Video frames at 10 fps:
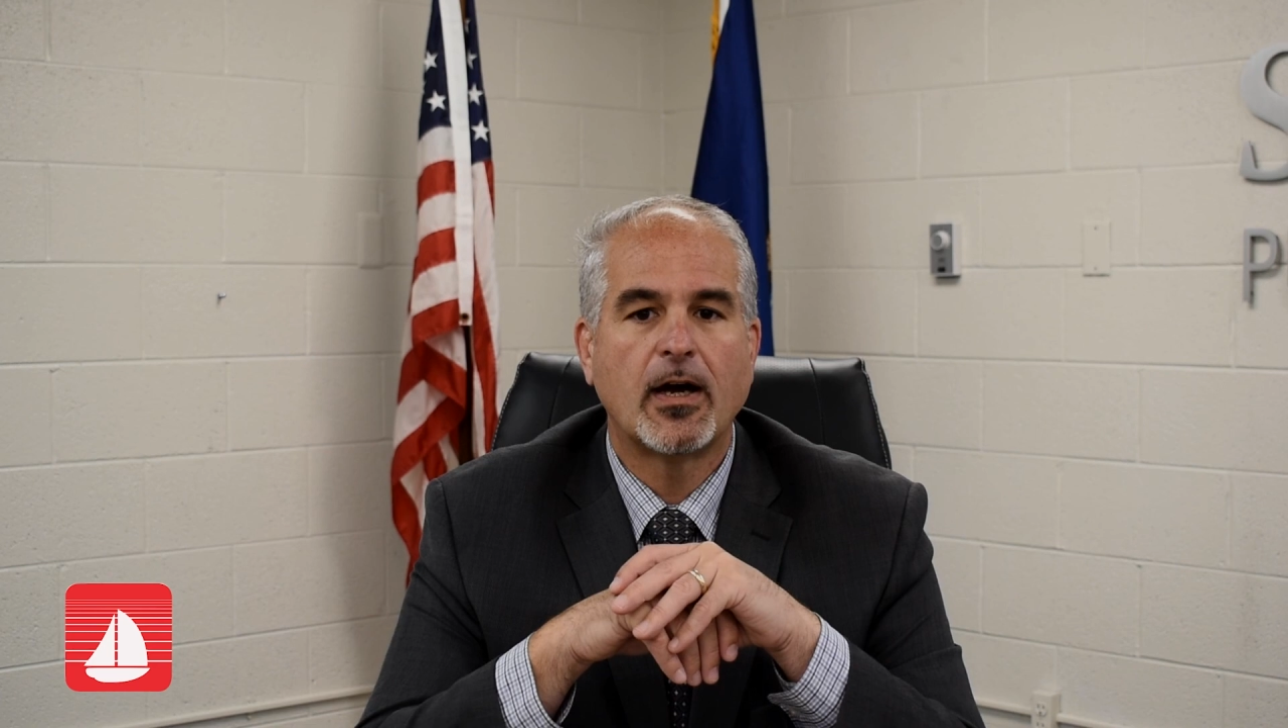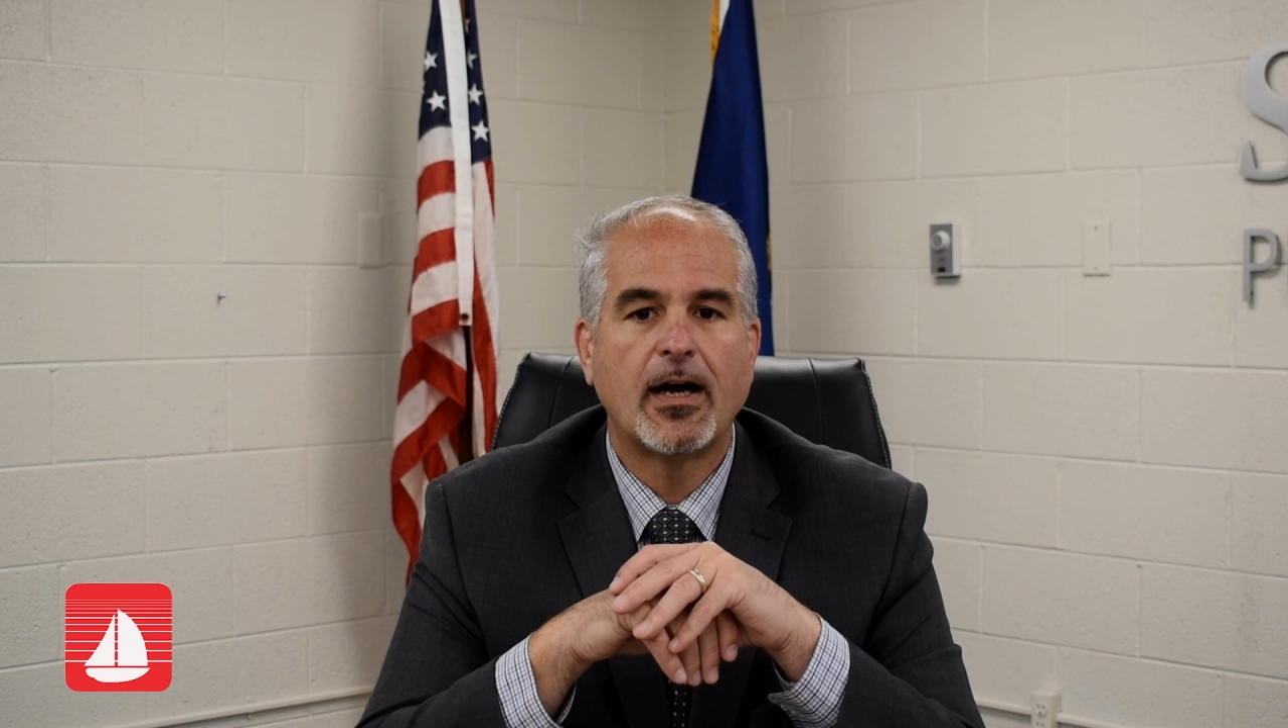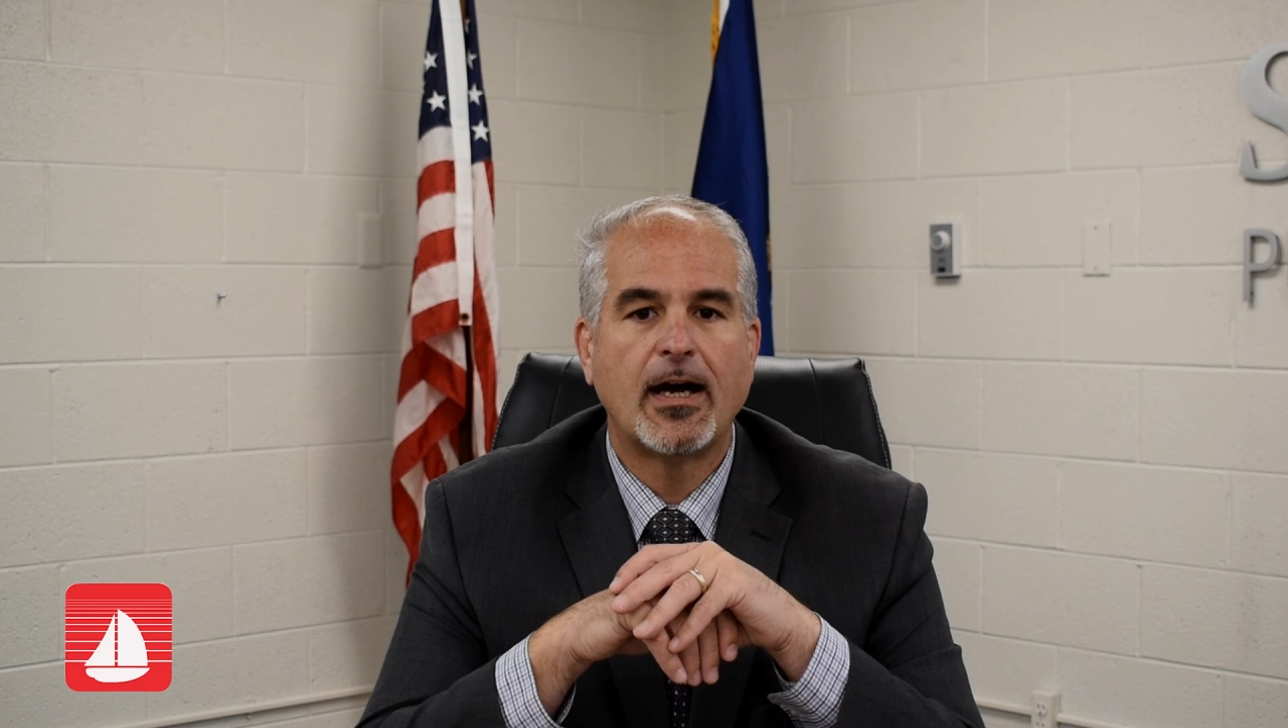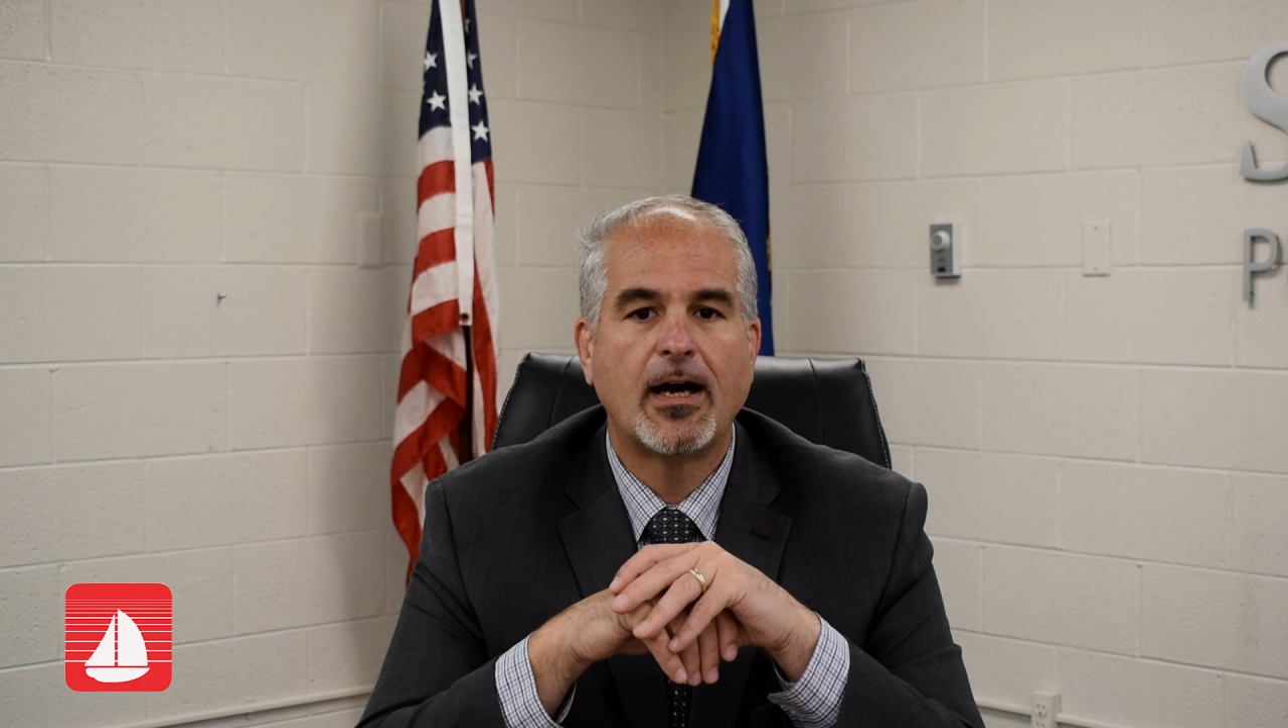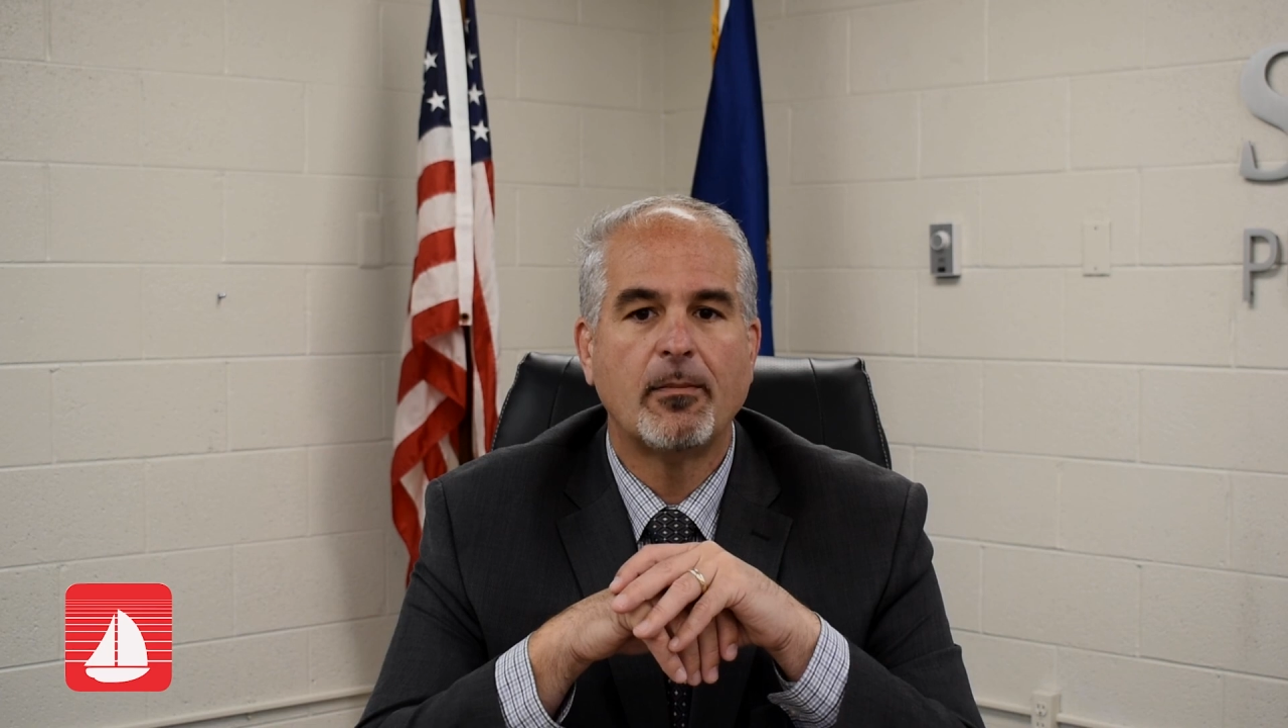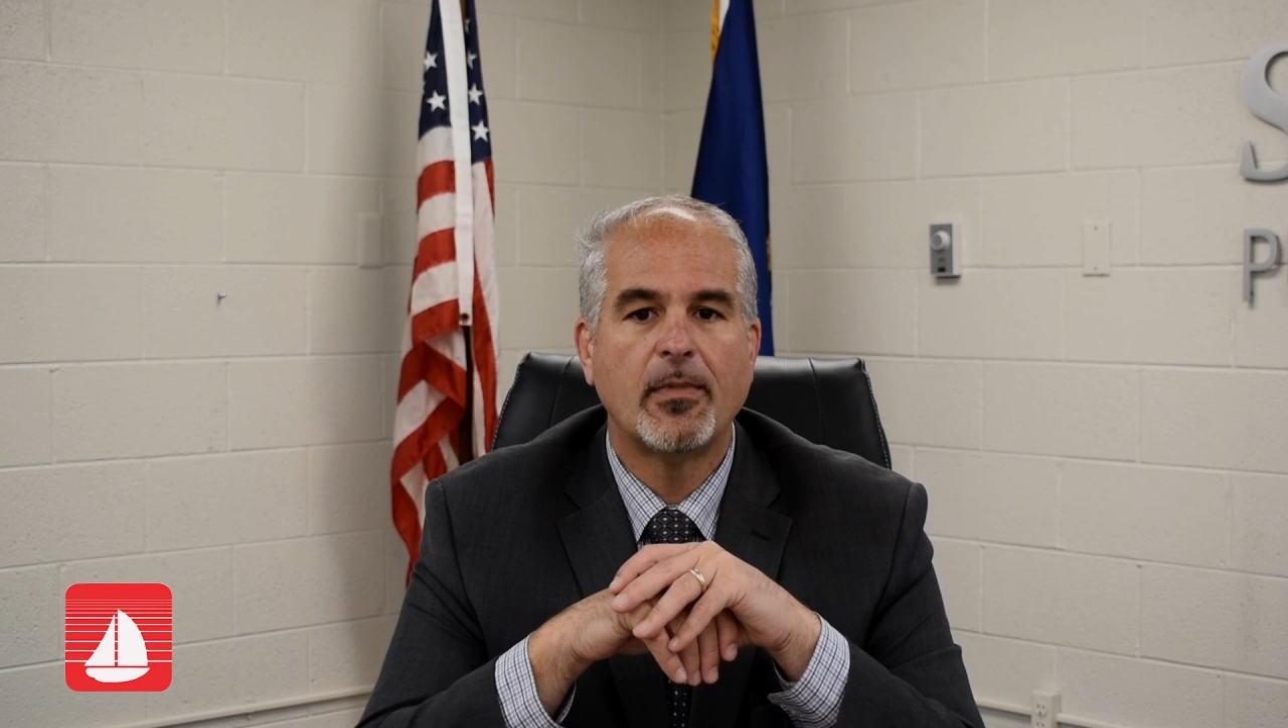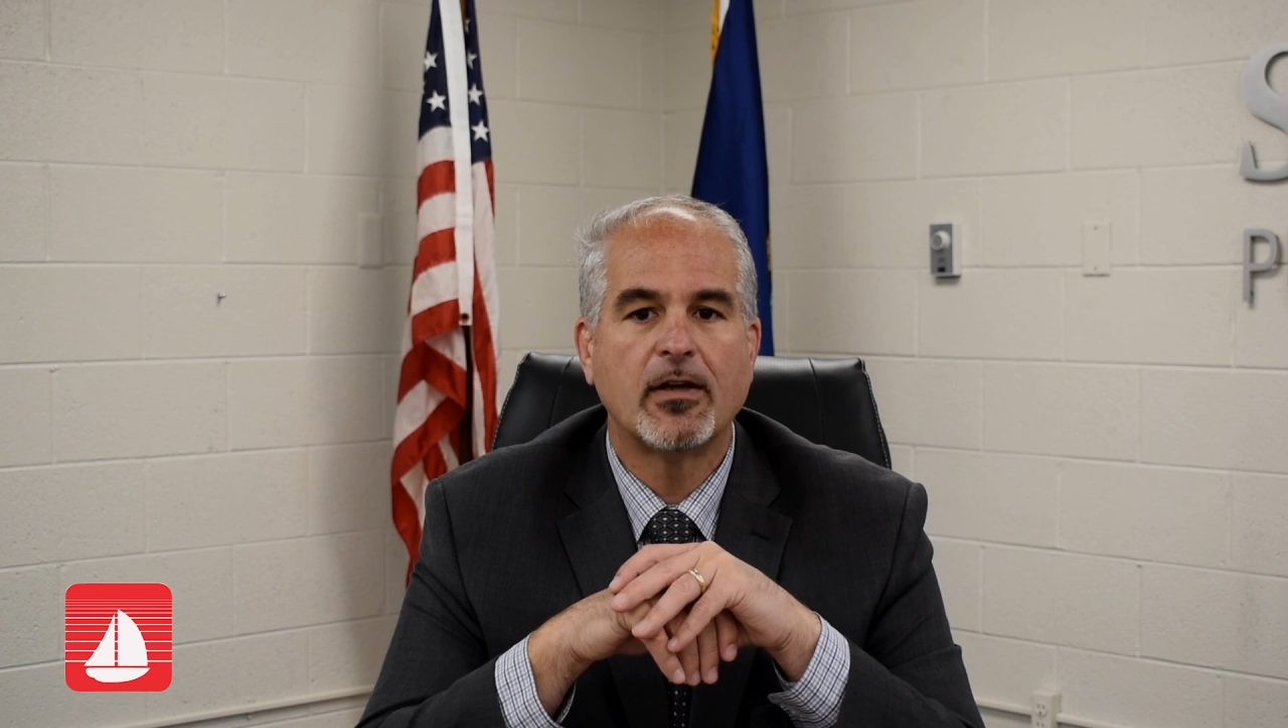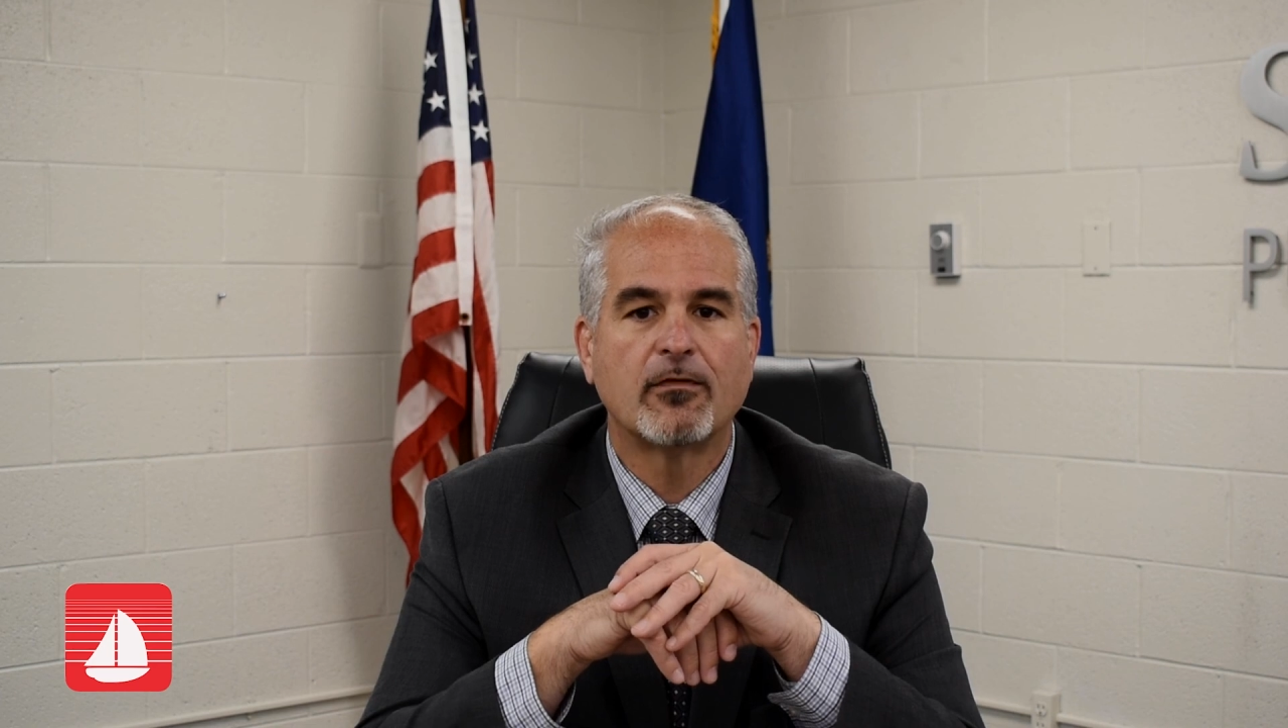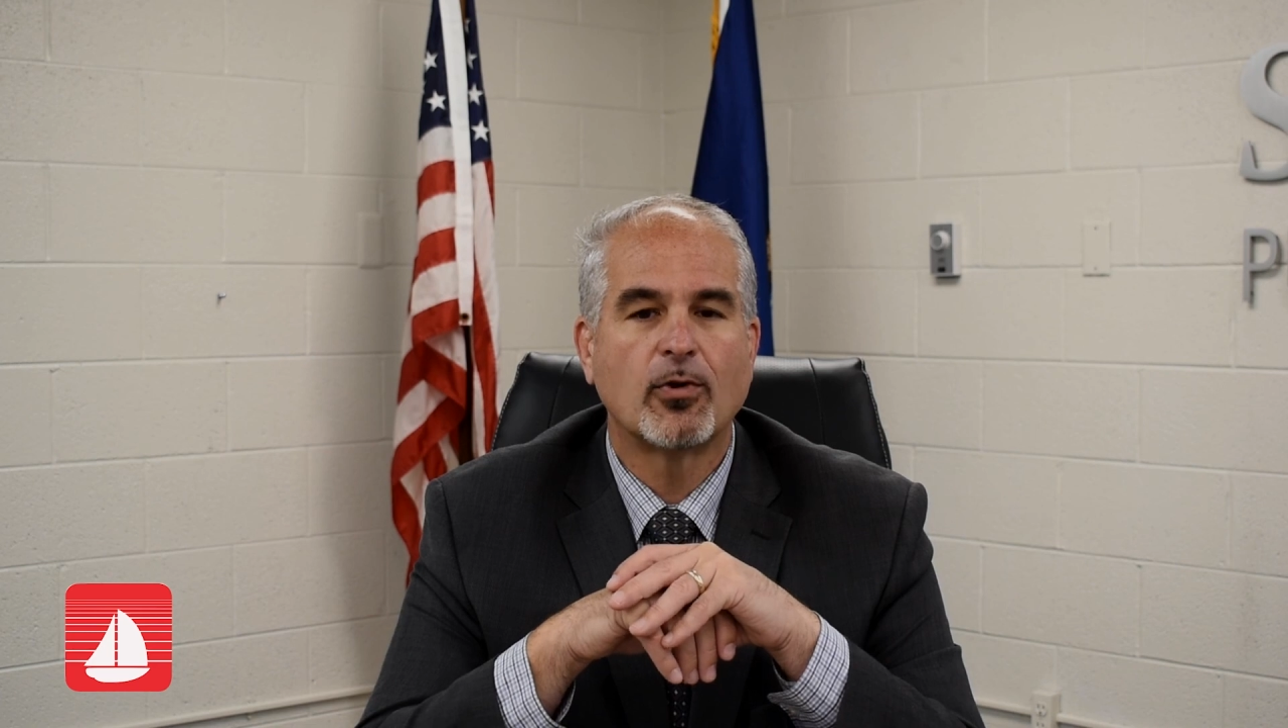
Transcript: And of